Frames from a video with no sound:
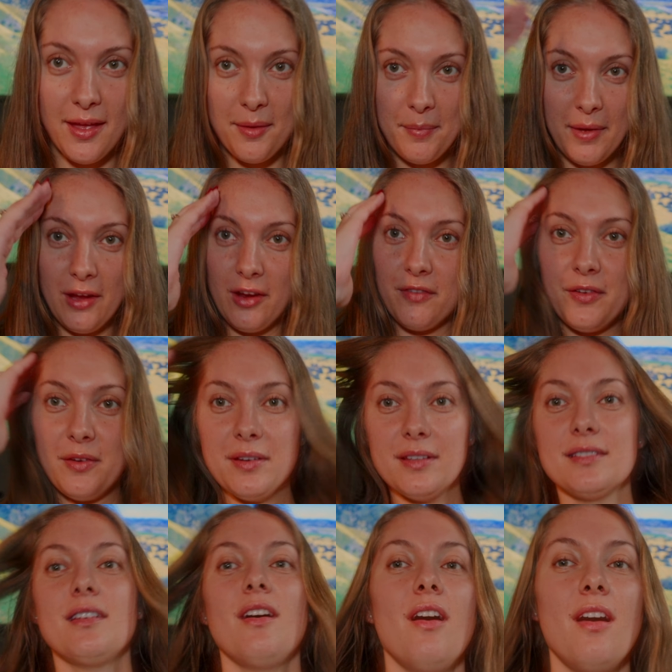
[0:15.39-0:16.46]
Microphone
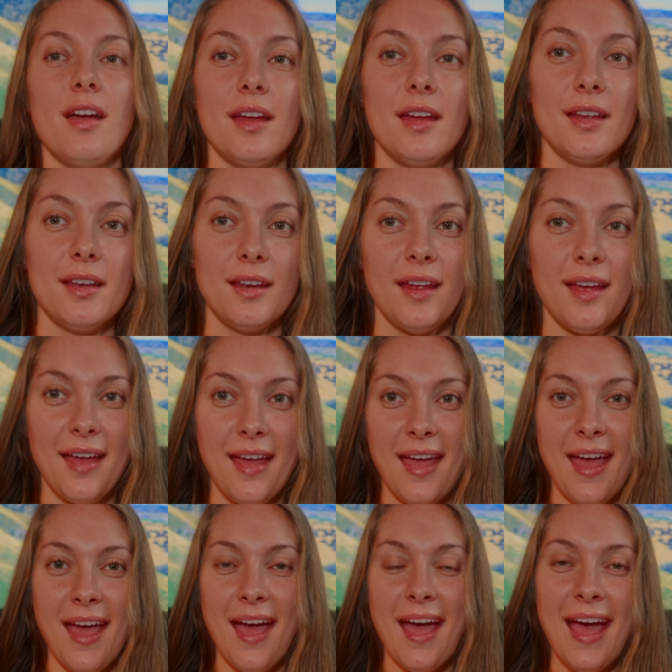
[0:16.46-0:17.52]
is on.
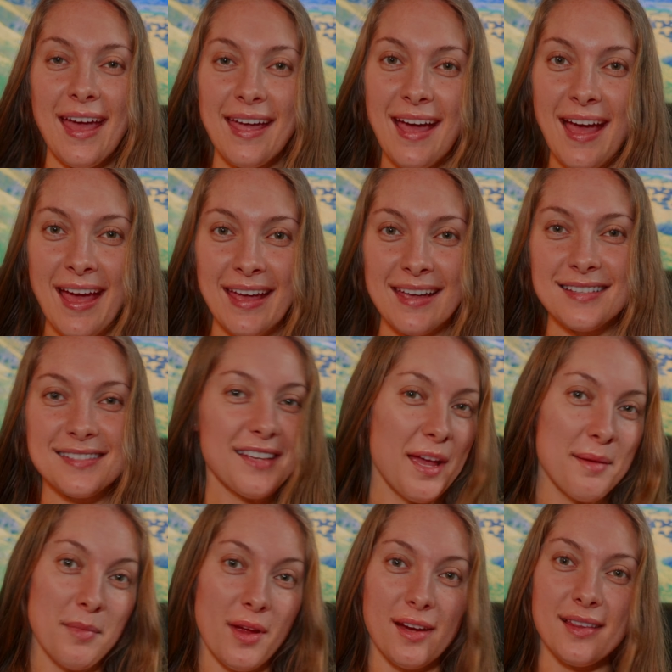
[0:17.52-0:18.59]
Hi guys,
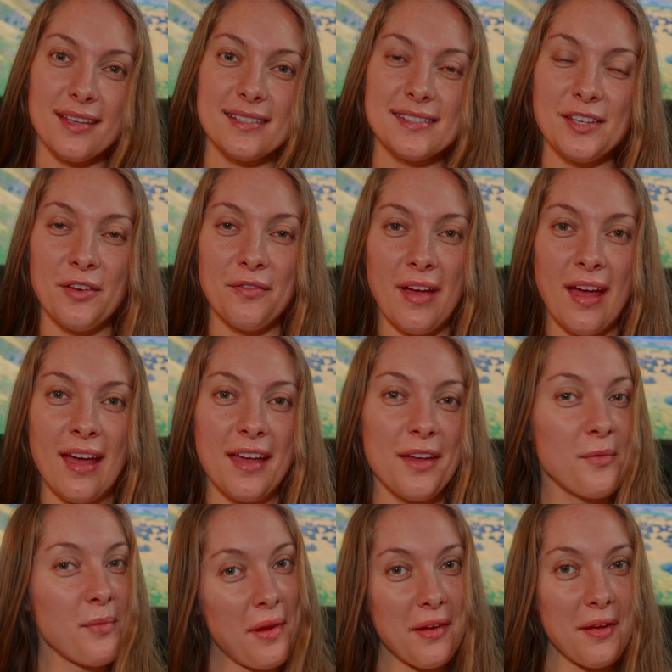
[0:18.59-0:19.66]
I'm Marley Silva
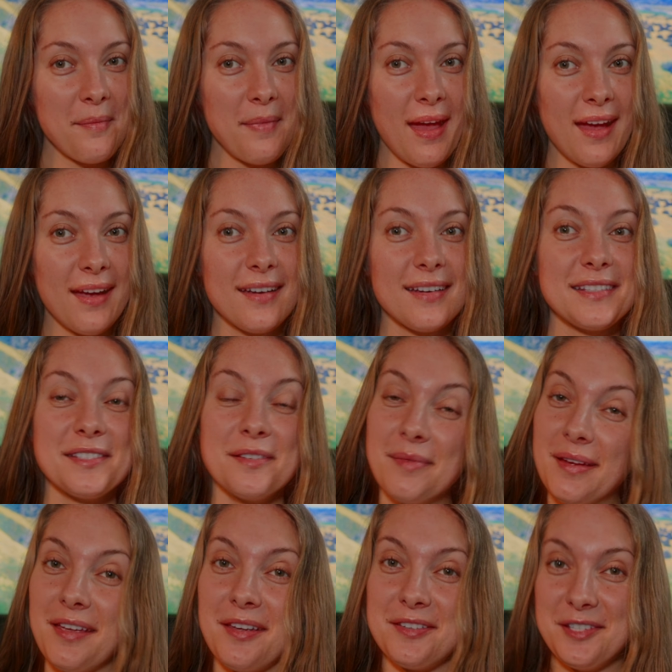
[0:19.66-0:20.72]
and welcome back to
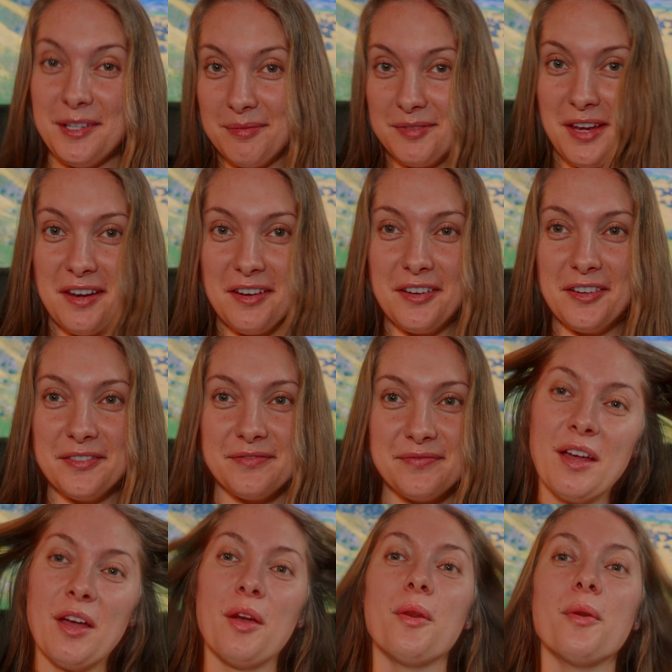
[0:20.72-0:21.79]
my YouTube channel.
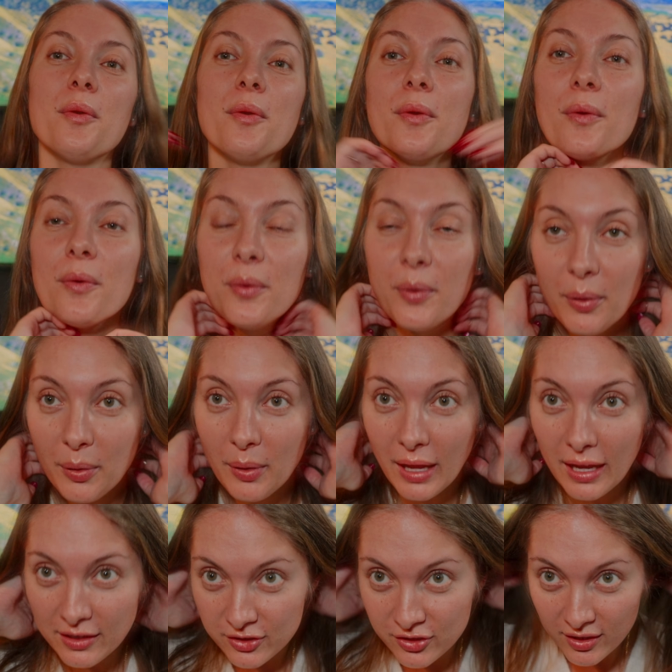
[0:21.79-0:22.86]
Woo,
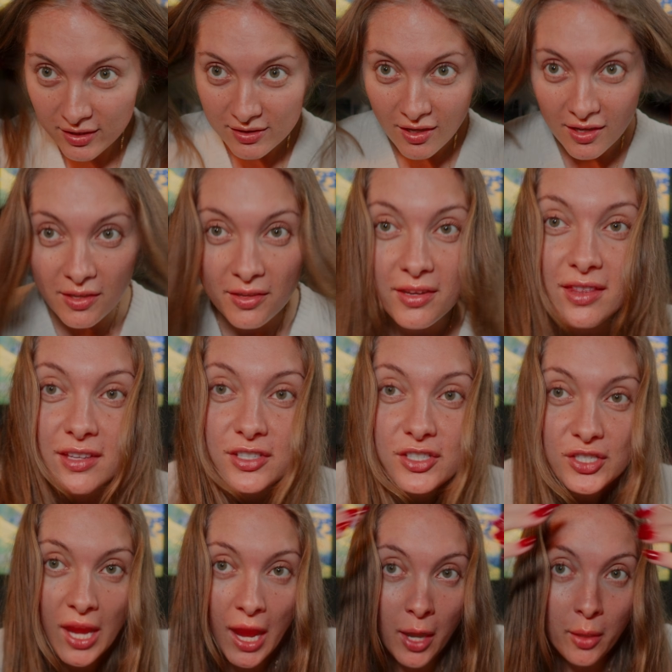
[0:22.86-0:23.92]
I just got out of the
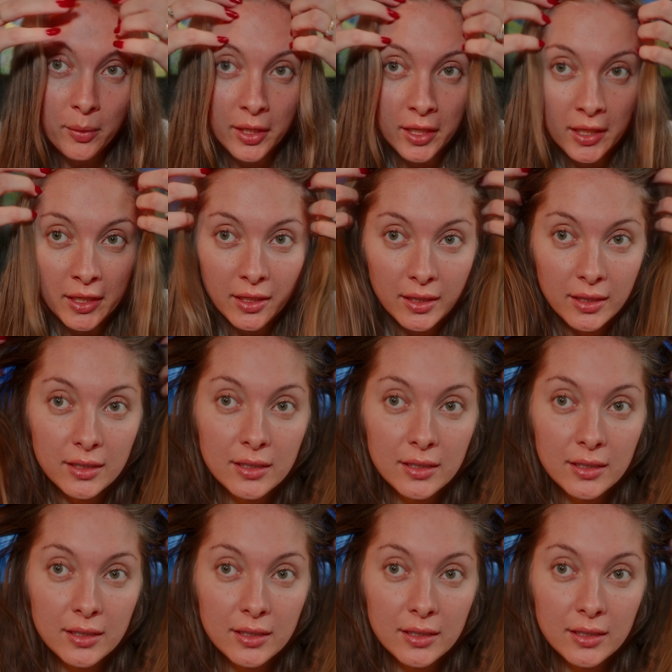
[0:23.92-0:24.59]
shower.